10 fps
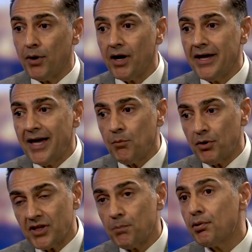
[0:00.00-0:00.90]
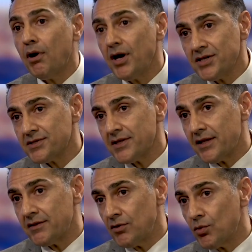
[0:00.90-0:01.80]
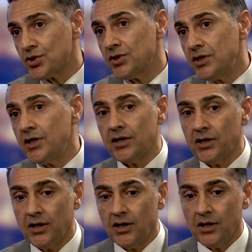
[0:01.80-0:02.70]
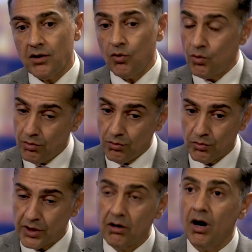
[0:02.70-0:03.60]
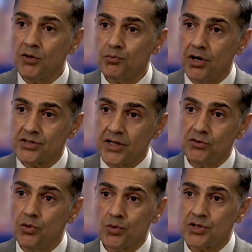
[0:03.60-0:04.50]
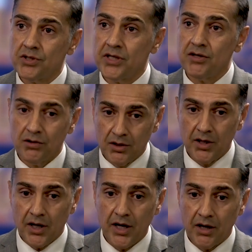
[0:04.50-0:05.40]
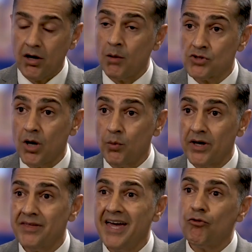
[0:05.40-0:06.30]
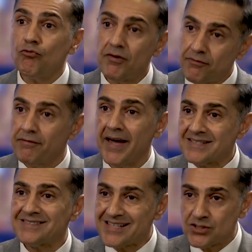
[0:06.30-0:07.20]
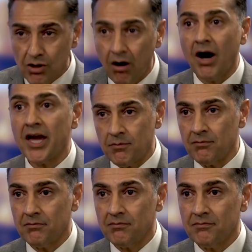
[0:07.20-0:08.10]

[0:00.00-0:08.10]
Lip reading: But the price that the auctioneer, or the guide price that the auctioneer comes up with, reflects the time.